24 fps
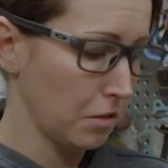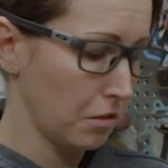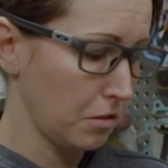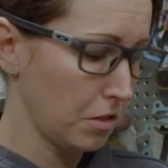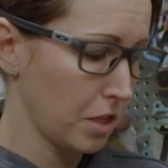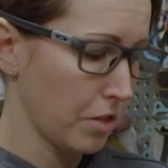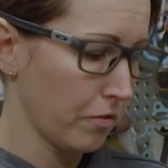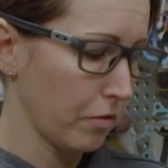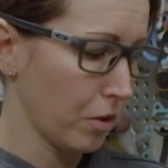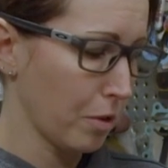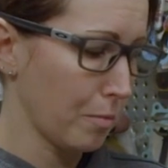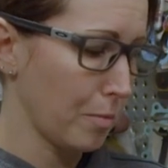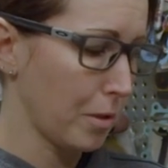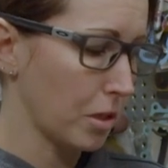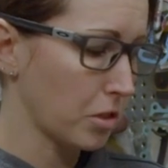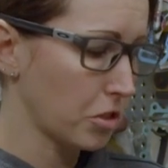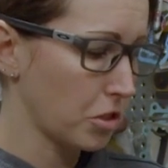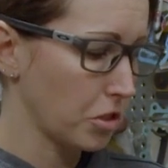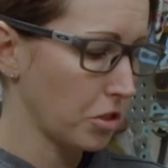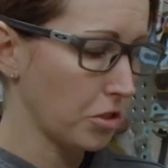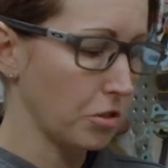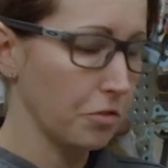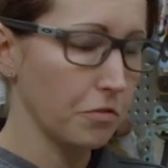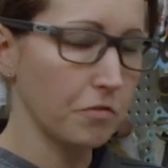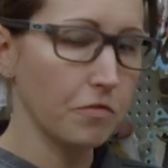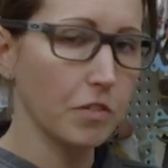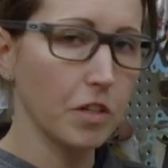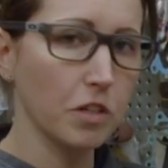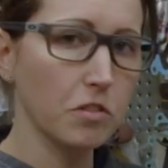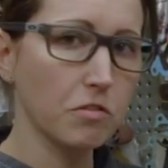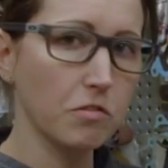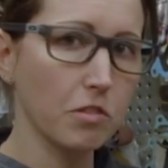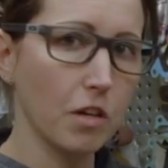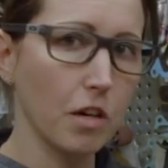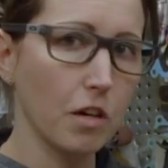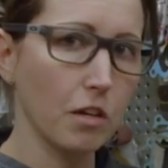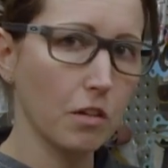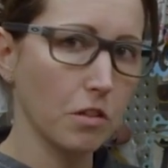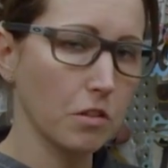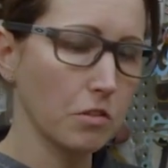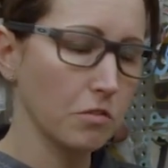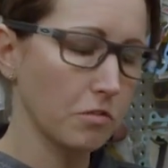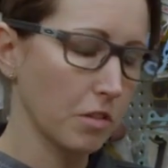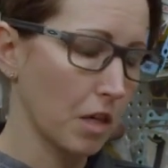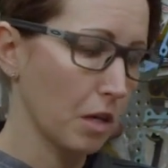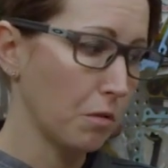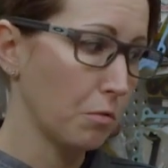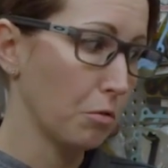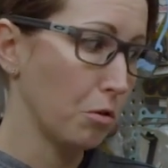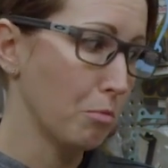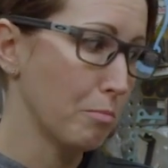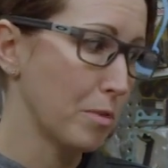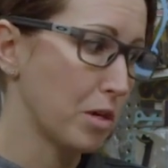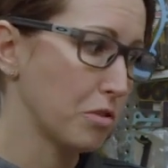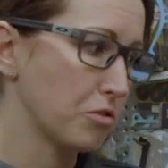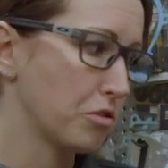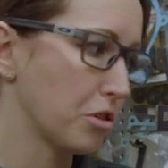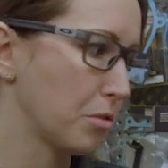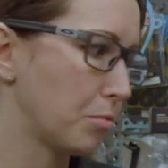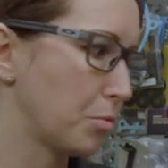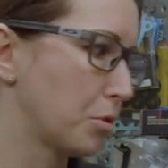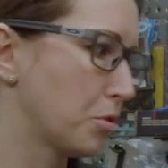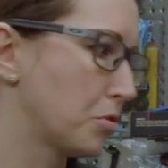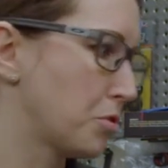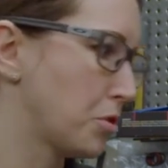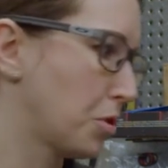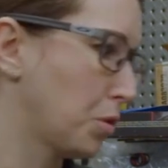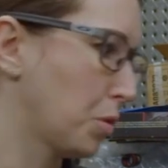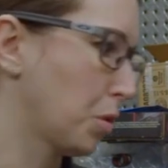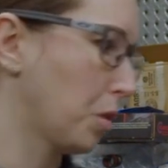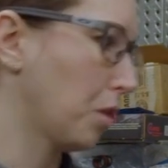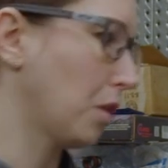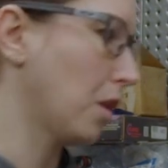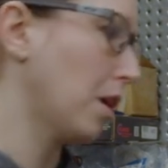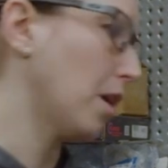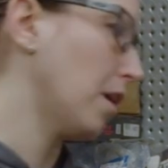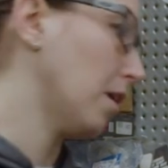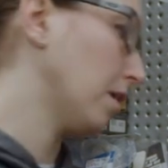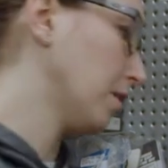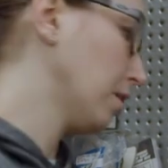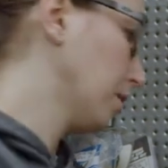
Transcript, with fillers: You definitely want to make sure you fix that because that will mess up your tune a lot.